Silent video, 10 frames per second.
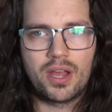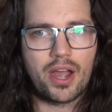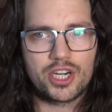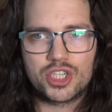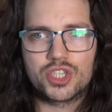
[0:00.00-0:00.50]

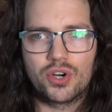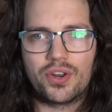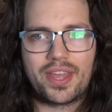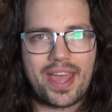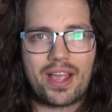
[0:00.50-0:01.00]
I
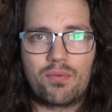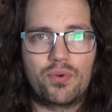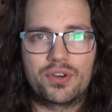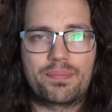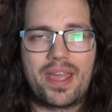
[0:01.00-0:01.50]
sure the heck
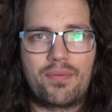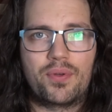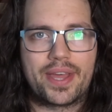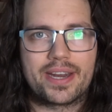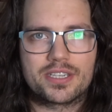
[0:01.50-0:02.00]
wouldn't pay for
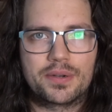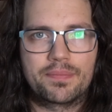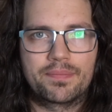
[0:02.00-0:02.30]
that.